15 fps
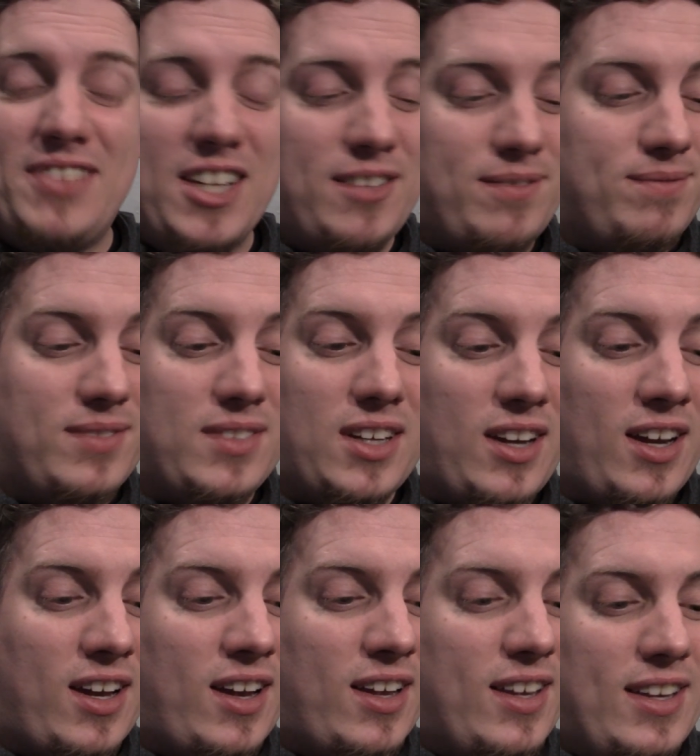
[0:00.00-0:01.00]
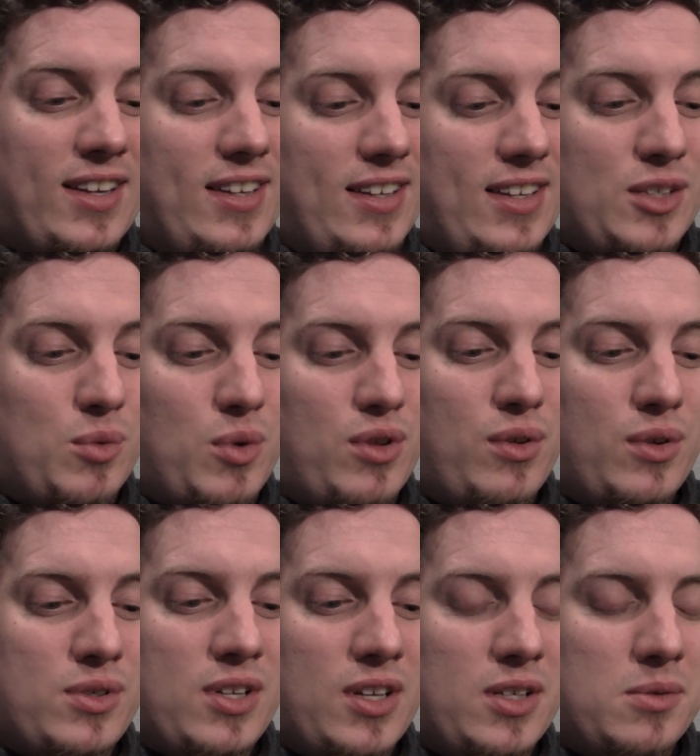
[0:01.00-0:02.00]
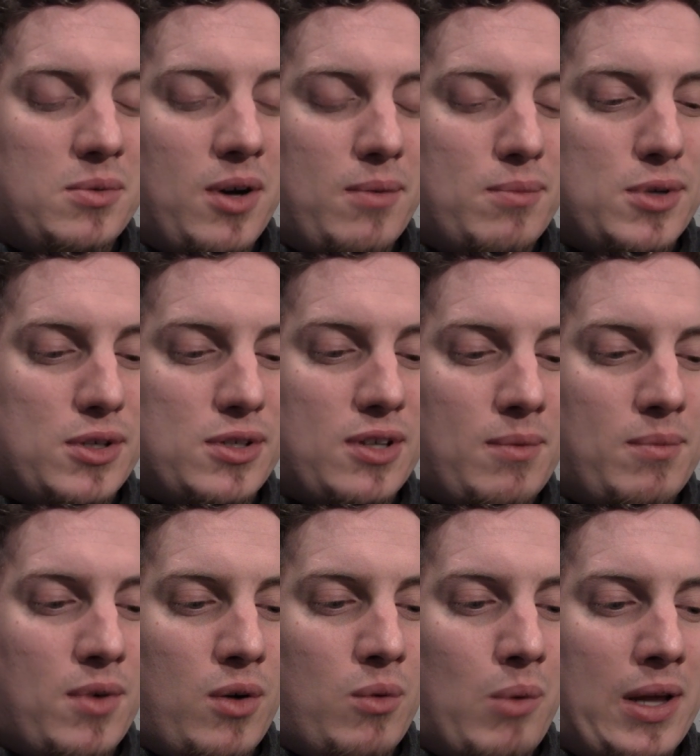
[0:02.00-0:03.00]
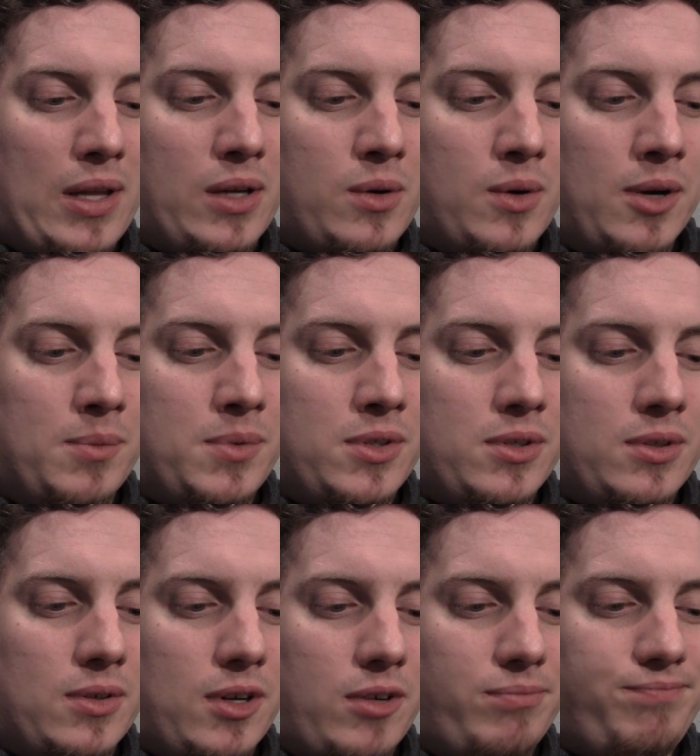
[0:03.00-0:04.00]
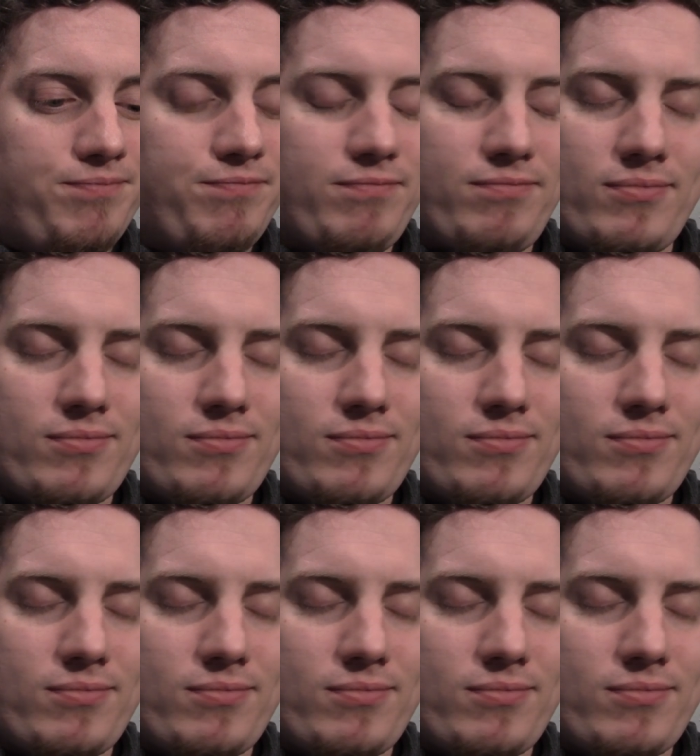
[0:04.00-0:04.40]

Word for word: yeah, I, I it's one of those things where I'm just I'm not well equipped to um,